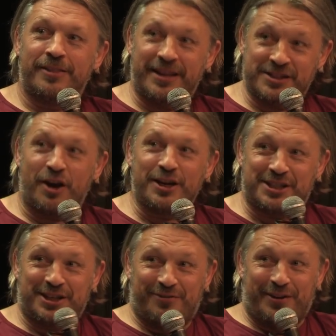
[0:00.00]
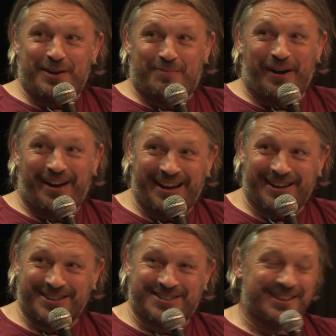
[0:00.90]
his ITV
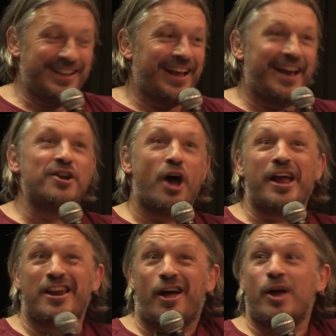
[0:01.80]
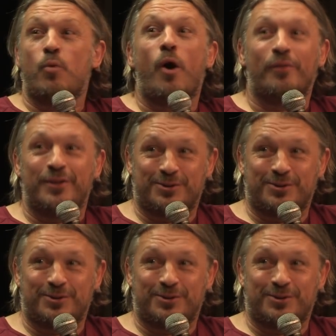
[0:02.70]
pilot in 1991.